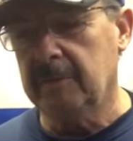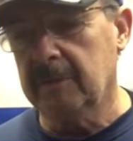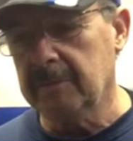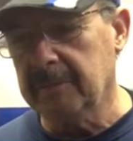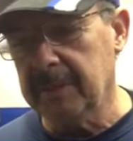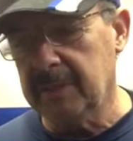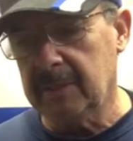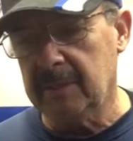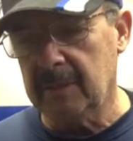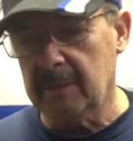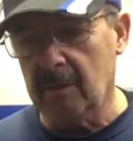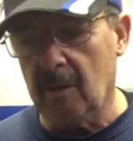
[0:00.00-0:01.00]
complete
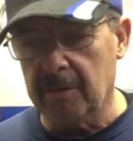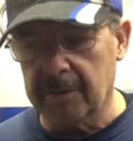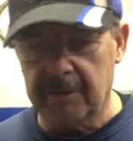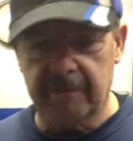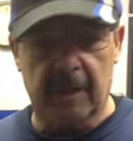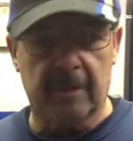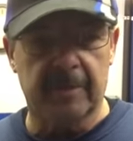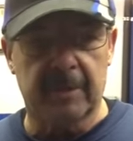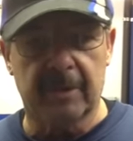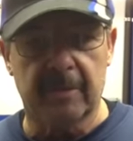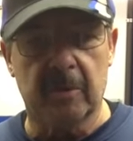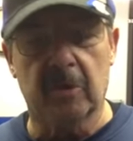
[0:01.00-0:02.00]
all the development on
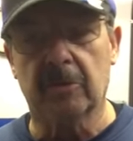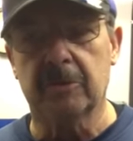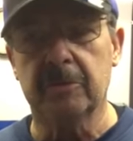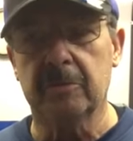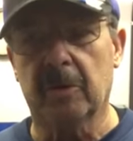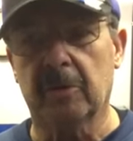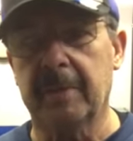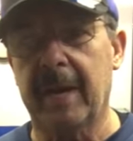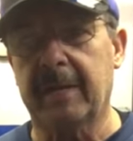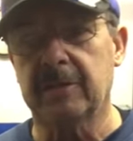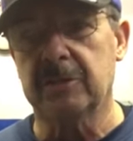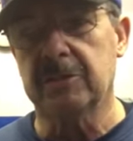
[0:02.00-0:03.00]
the motor, two motor
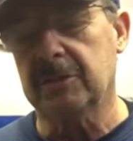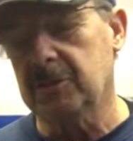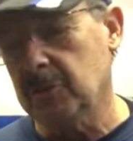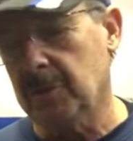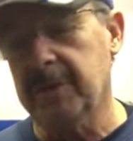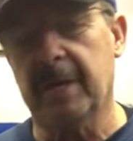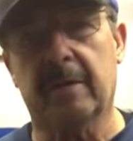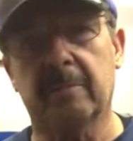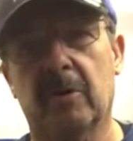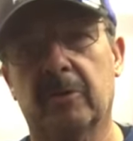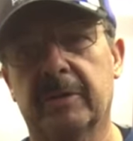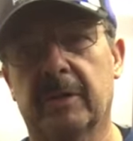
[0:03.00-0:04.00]
packages, the short deck
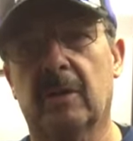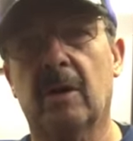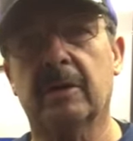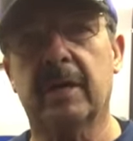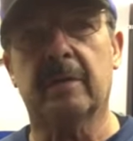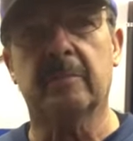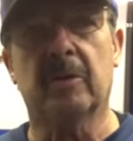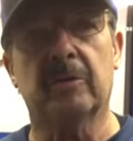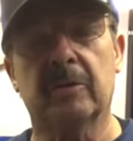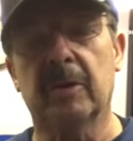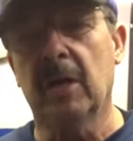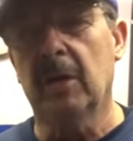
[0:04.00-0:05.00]
motor and the long deck motor.
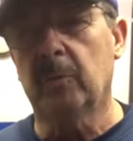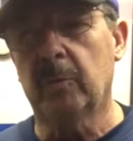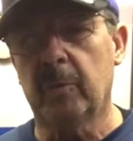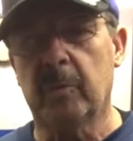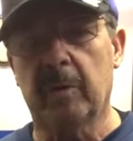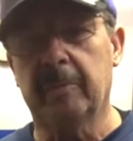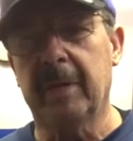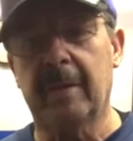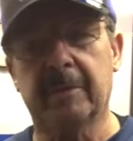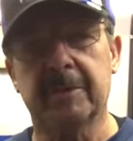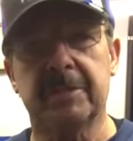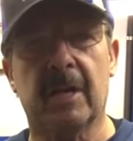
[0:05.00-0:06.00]
Okay. We will be able
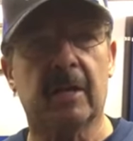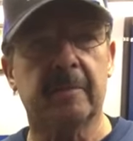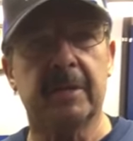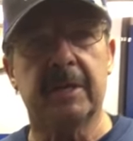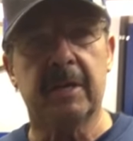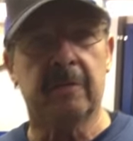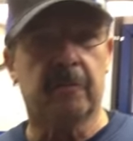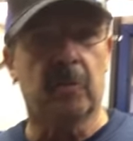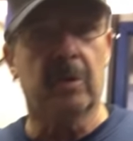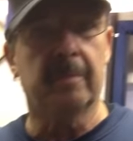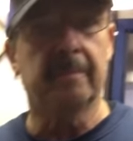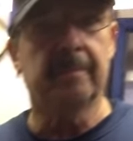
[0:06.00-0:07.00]
to sell them in kit form.